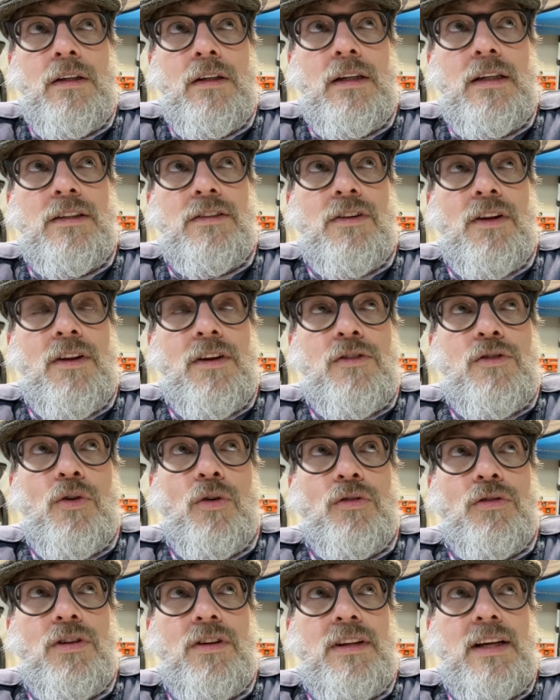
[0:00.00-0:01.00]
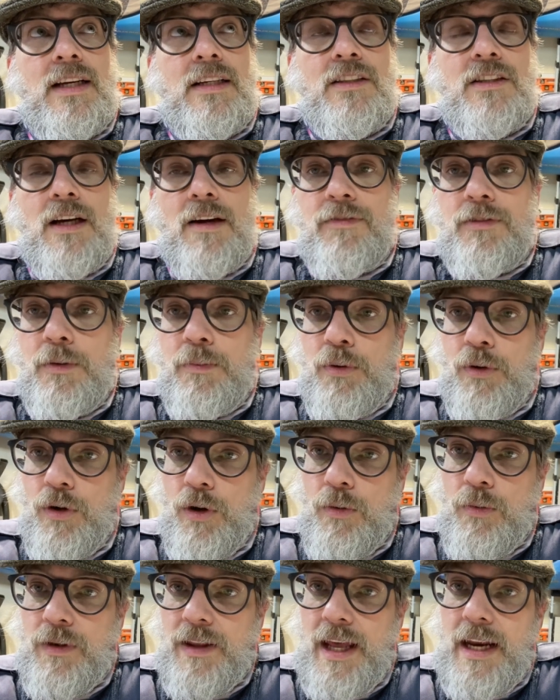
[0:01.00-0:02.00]
These are the sorts of things you have to put
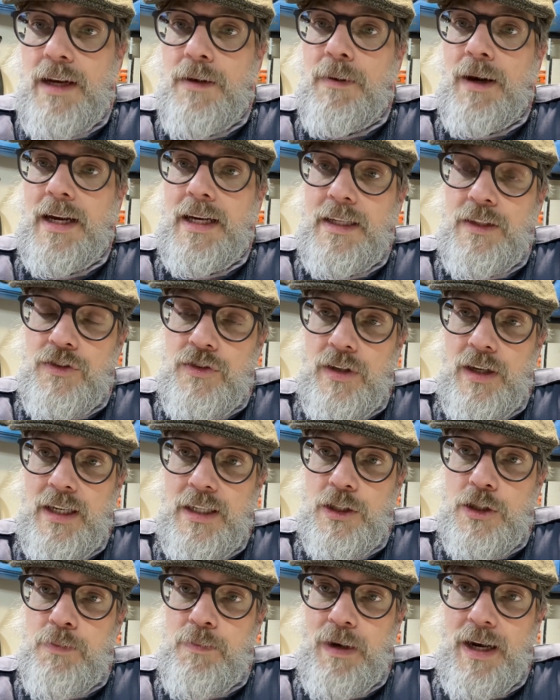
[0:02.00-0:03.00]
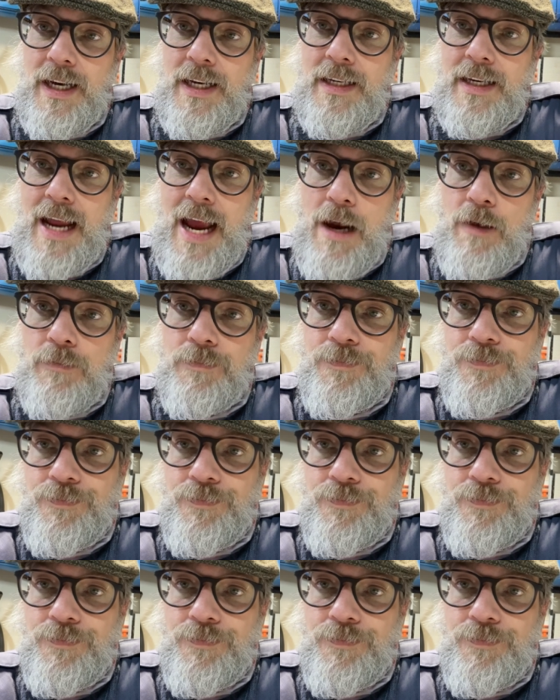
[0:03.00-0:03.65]
up with. Anyway, it's spring now,